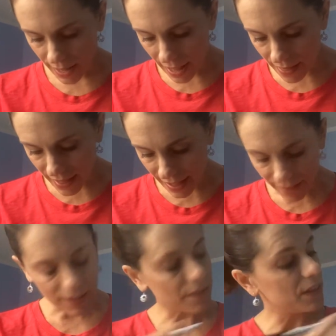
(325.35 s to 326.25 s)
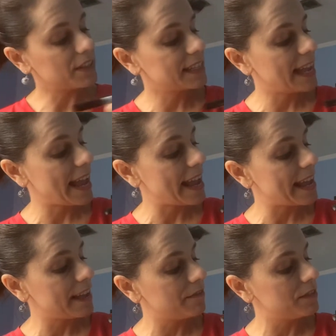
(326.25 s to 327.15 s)
And they have given us
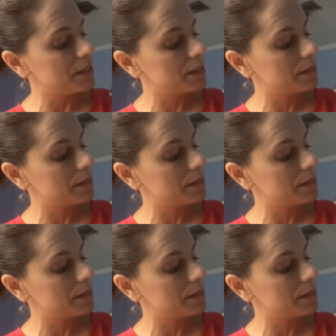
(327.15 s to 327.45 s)
caves.